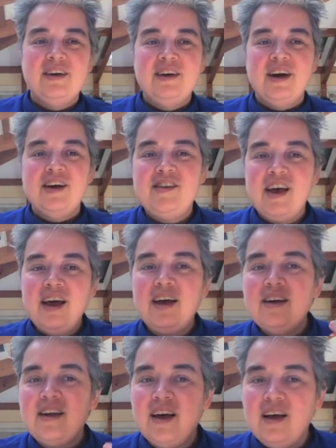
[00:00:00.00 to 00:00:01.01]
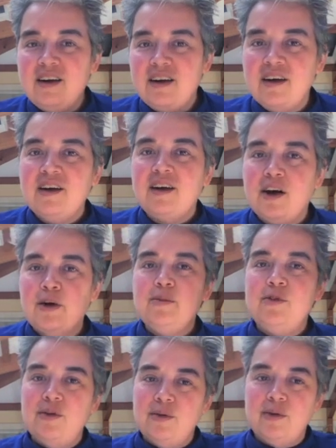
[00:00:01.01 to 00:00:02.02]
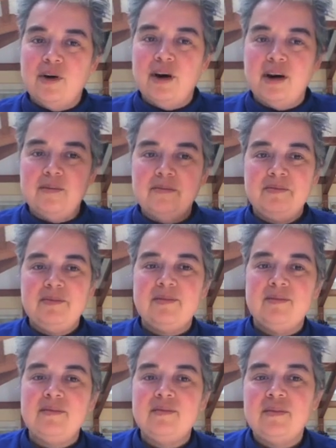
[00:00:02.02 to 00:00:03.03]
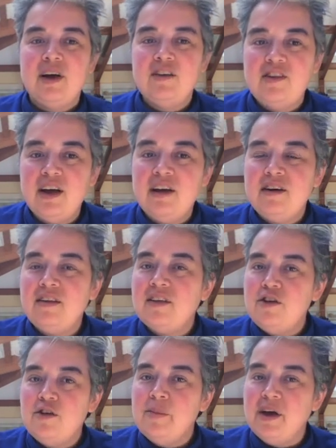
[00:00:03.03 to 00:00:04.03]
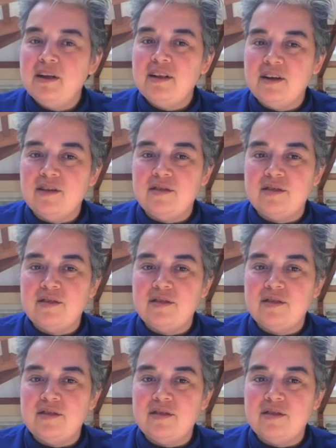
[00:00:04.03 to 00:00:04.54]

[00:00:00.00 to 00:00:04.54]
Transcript: Attend and come to God. Attend that you may live.